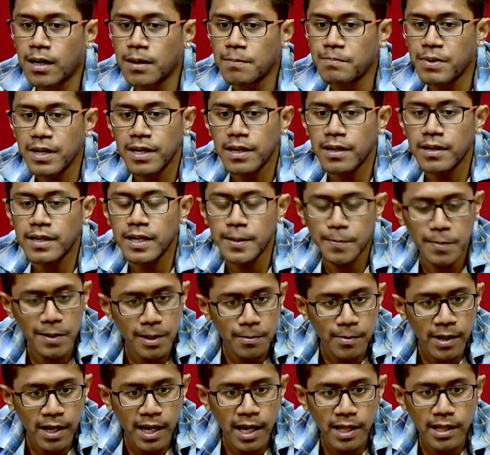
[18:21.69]
be a
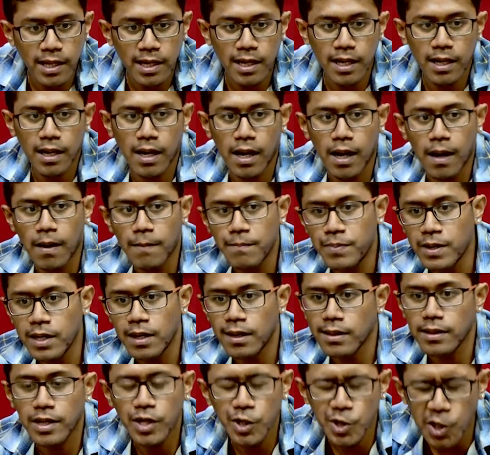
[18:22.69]
diplomat, be
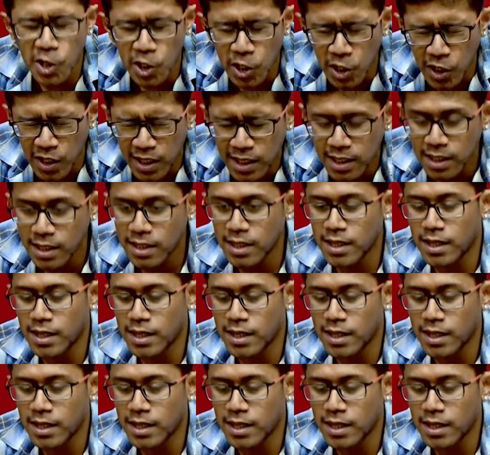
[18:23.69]
a leader.